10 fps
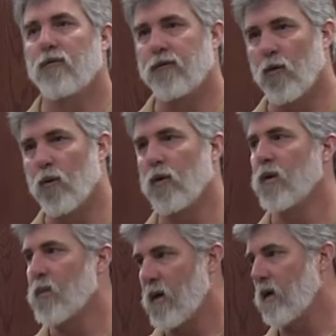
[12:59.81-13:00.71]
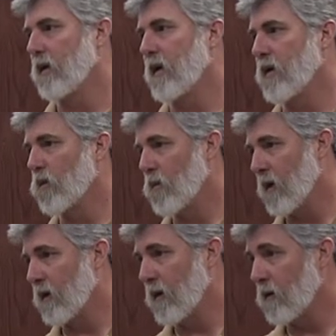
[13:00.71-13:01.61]
for the pollinator and
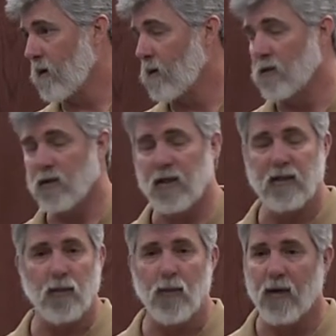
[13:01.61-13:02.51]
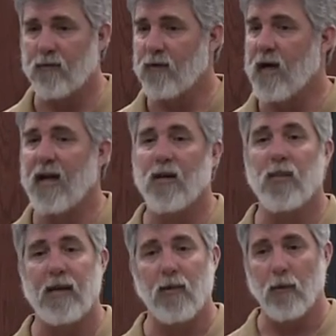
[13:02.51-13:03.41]
pollinator gardens. It's a butterfly
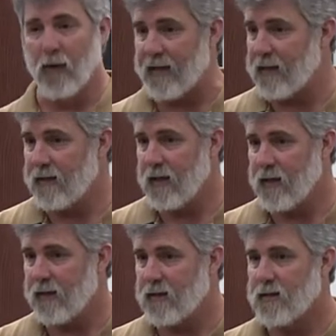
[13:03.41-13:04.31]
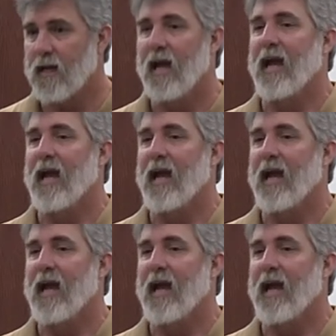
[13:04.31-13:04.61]
that people recognize